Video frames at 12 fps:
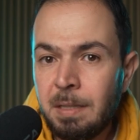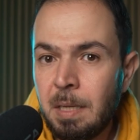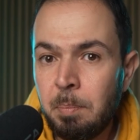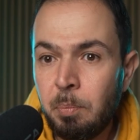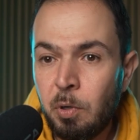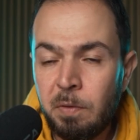
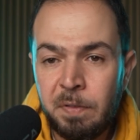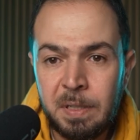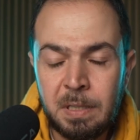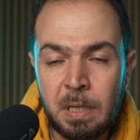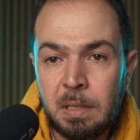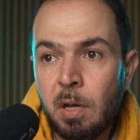a
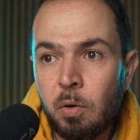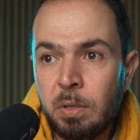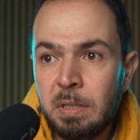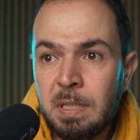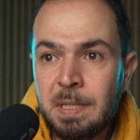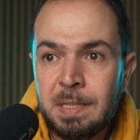perfect idea,
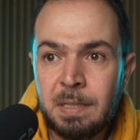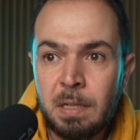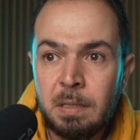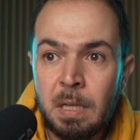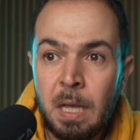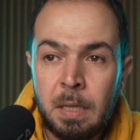or this is
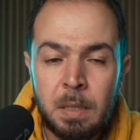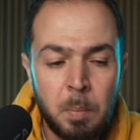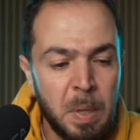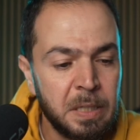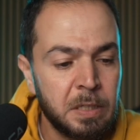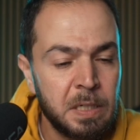not the
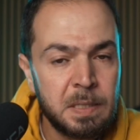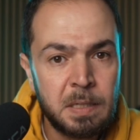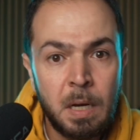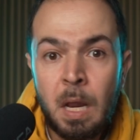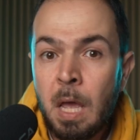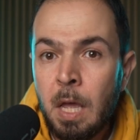main
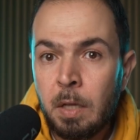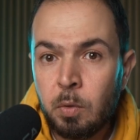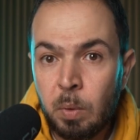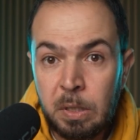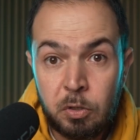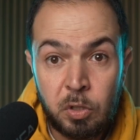reason
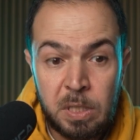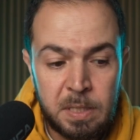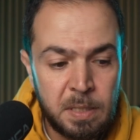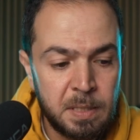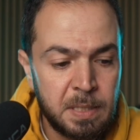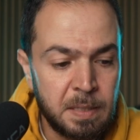to increase
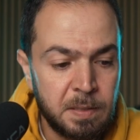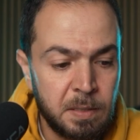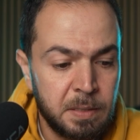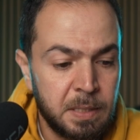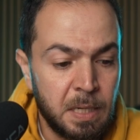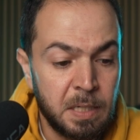the
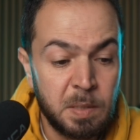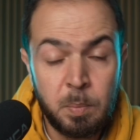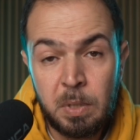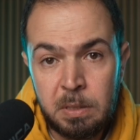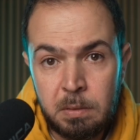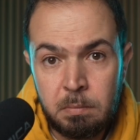sensor size,
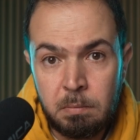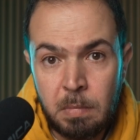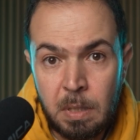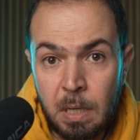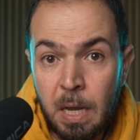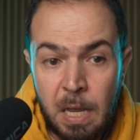but
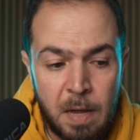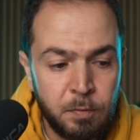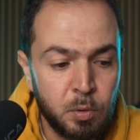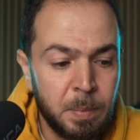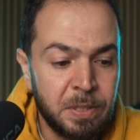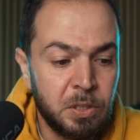I have
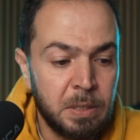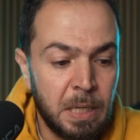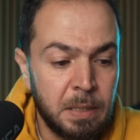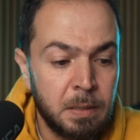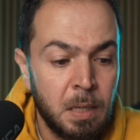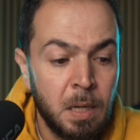to mention
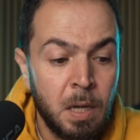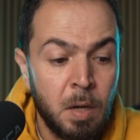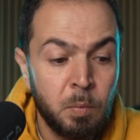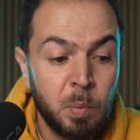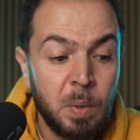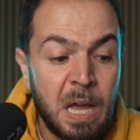that.
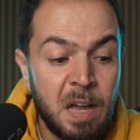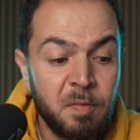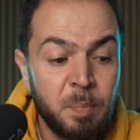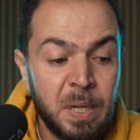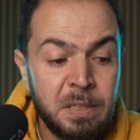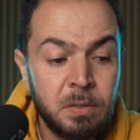We will
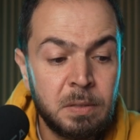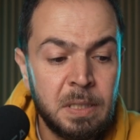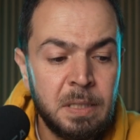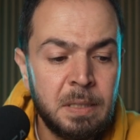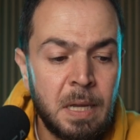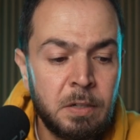have better
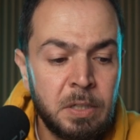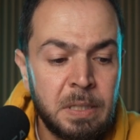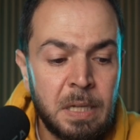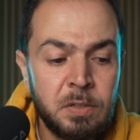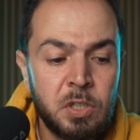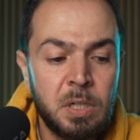detail
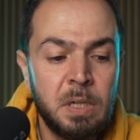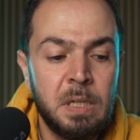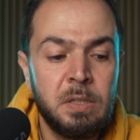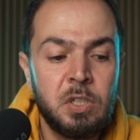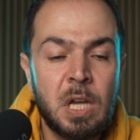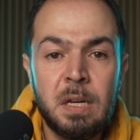retention
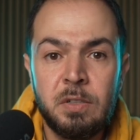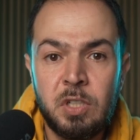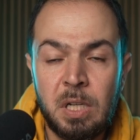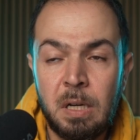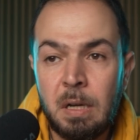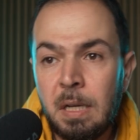in
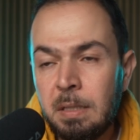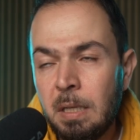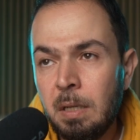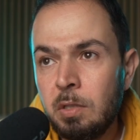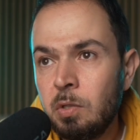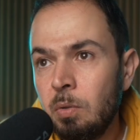challenging
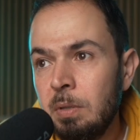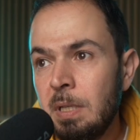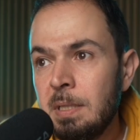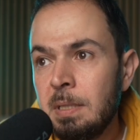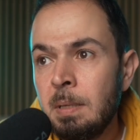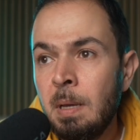lighting, so
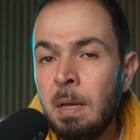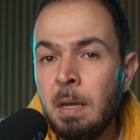this